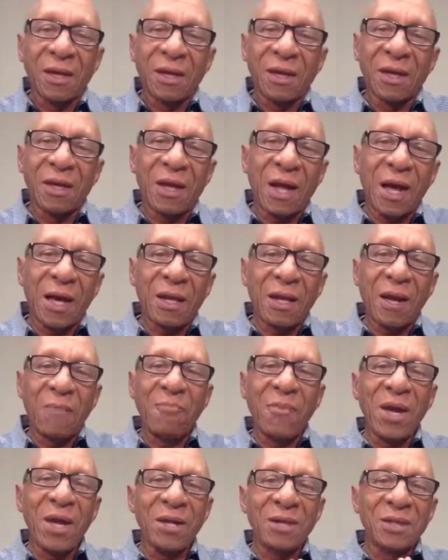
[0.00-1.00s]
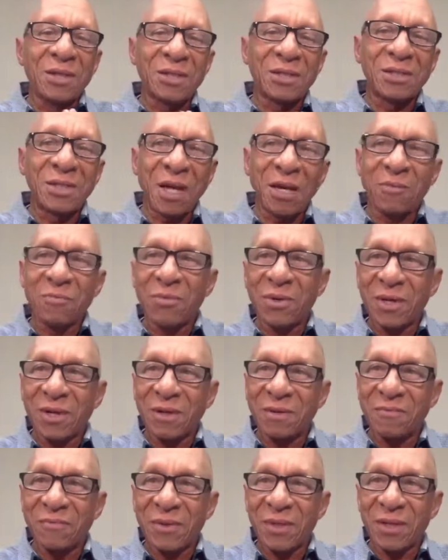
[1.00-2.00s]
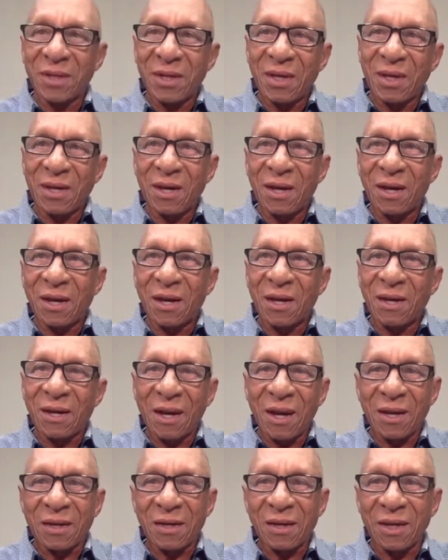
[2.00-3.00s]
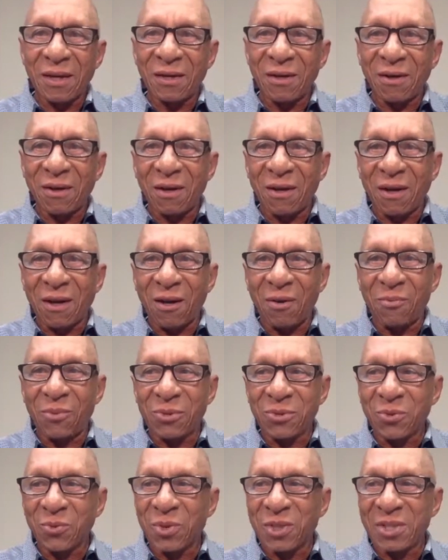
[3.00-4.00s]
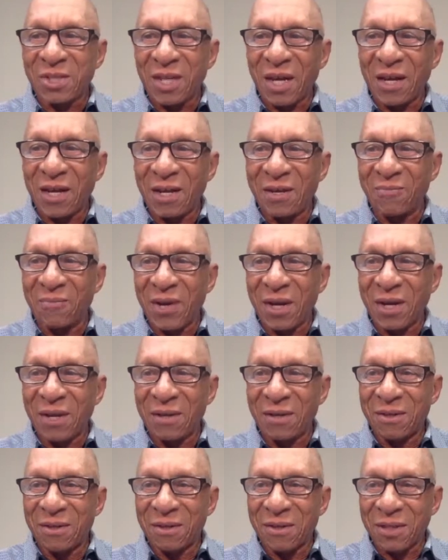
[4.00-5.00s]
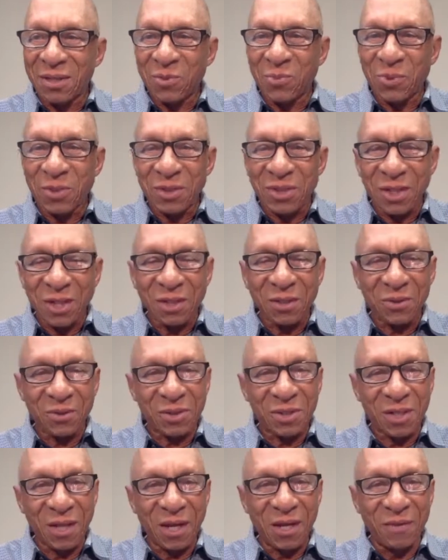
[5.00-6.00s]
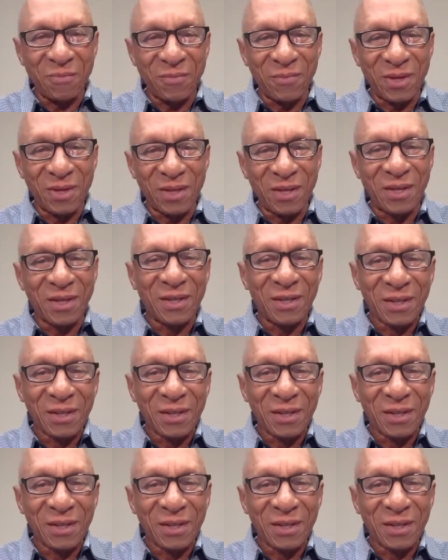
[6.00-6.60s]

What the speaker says: And I made this statement. I kind of almost wish I had made this particular statement,